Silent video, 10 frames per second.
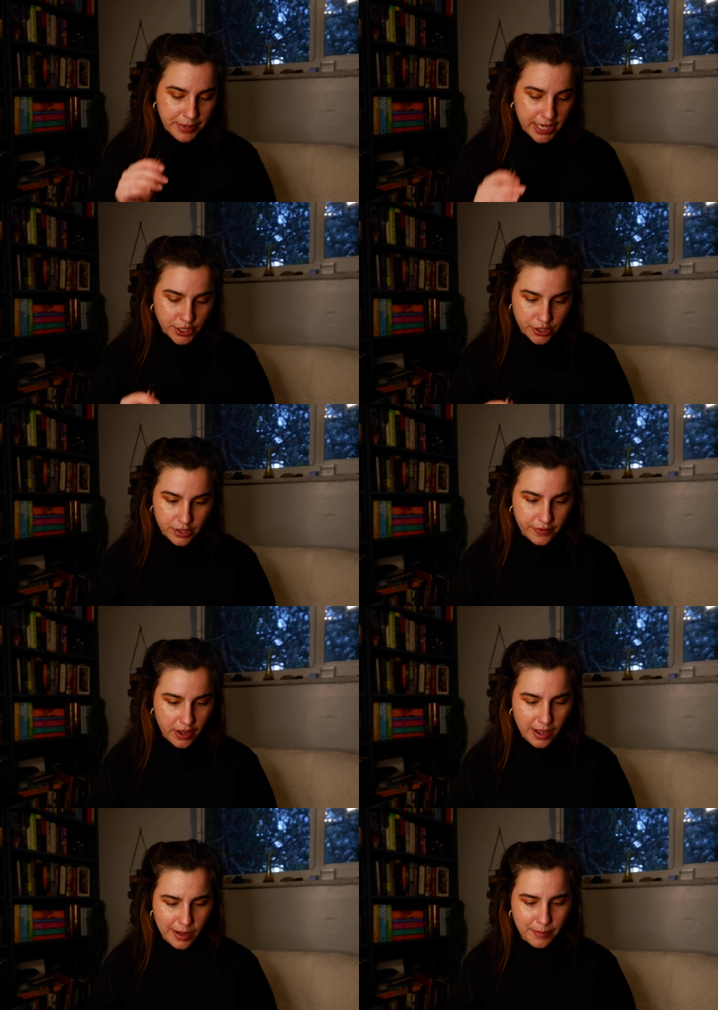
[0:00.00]
Maybe I should have
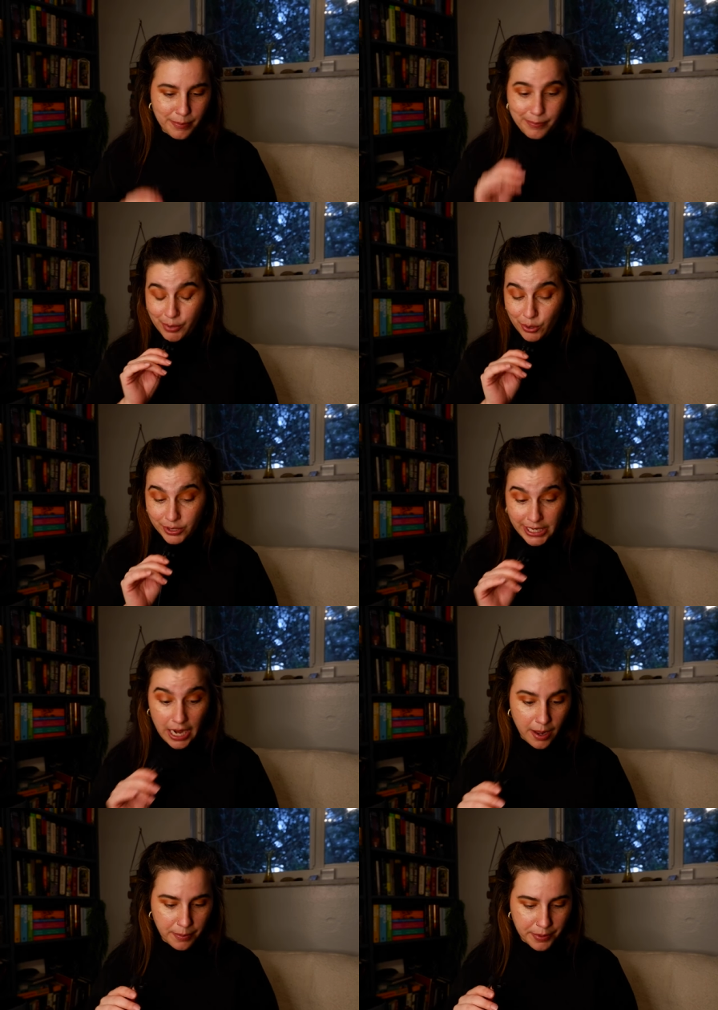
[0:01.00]
pulled it
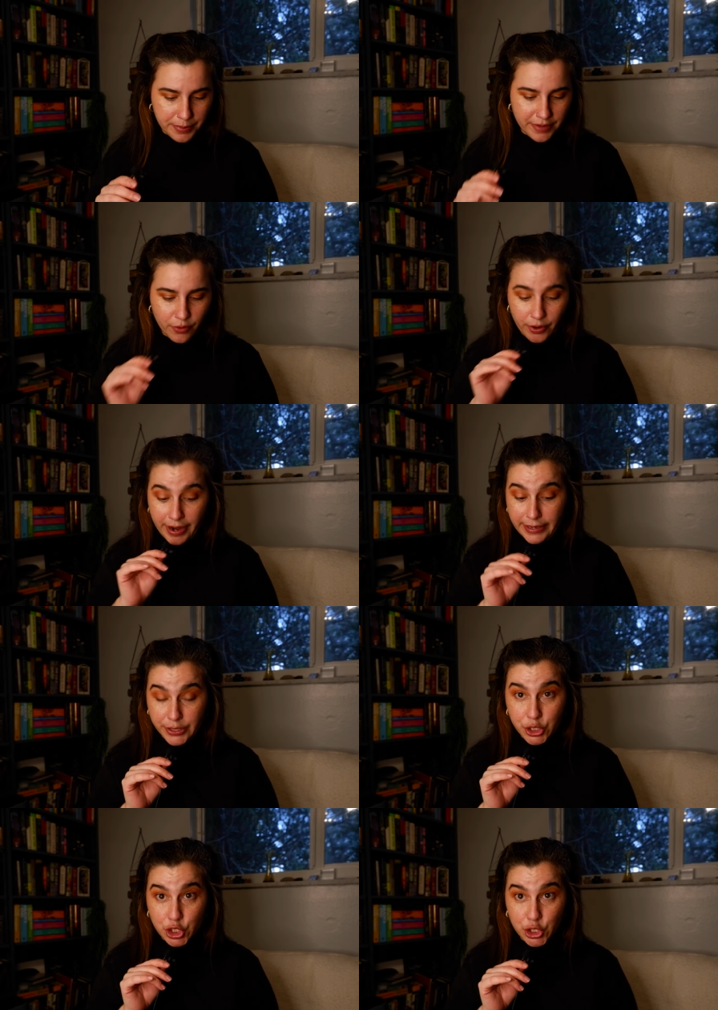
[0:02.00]
up before
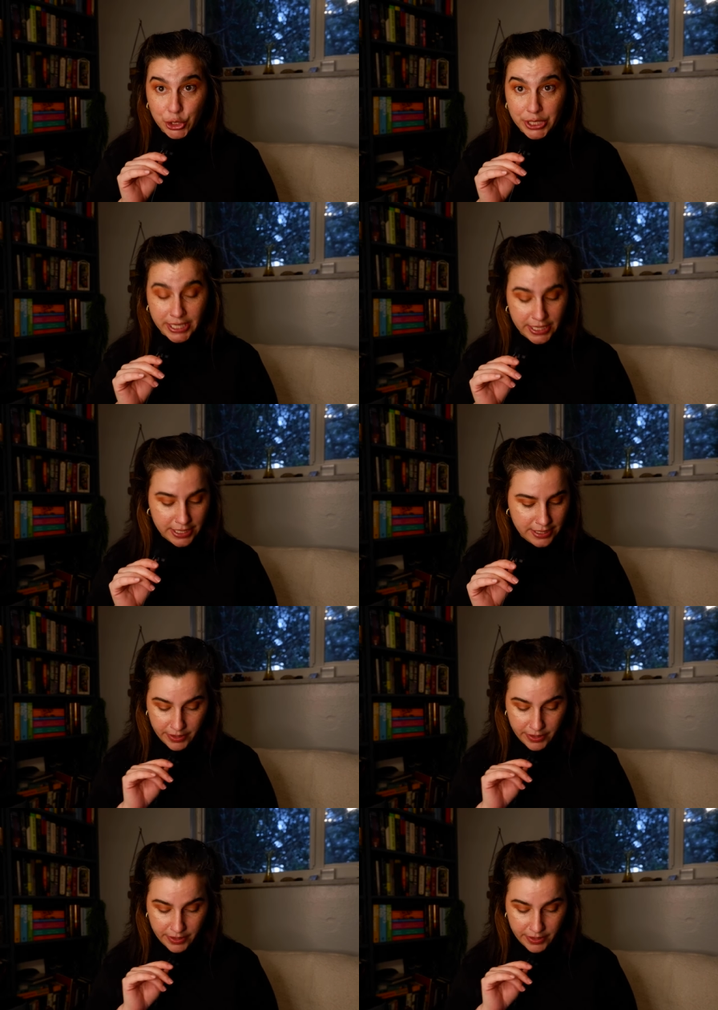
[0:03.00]
I started